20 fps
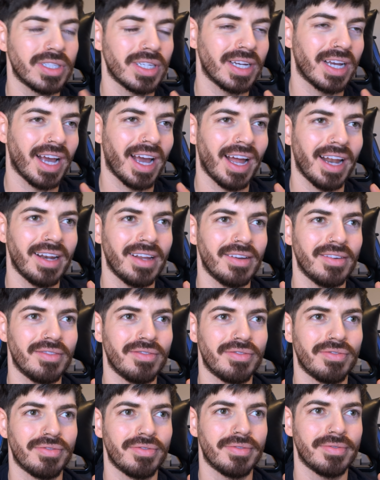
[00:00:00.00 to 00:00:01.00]
and kind of
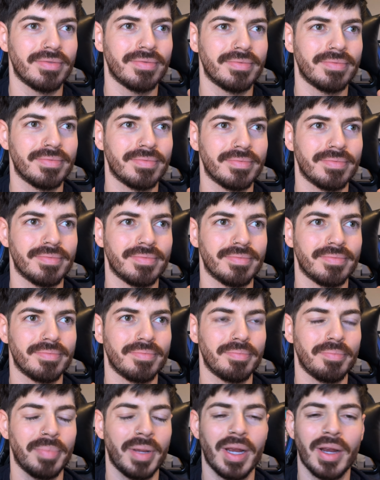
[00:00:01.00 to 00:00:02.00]

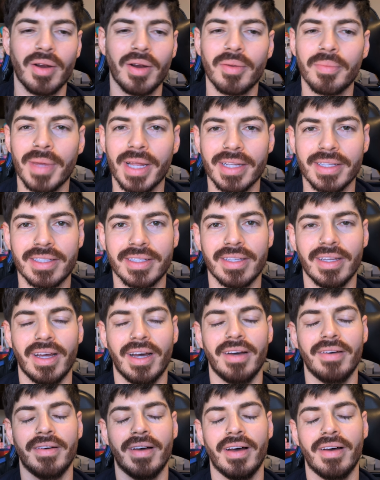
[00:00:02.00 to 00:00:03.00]
pyramid
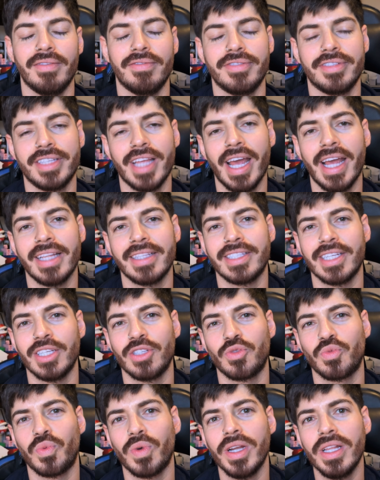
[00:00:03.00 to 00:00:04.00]
of scent,
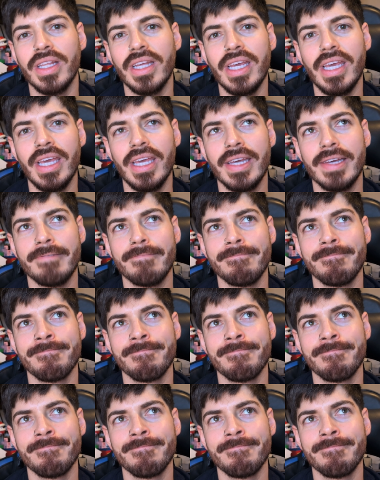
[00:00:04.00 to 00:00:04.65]
it's really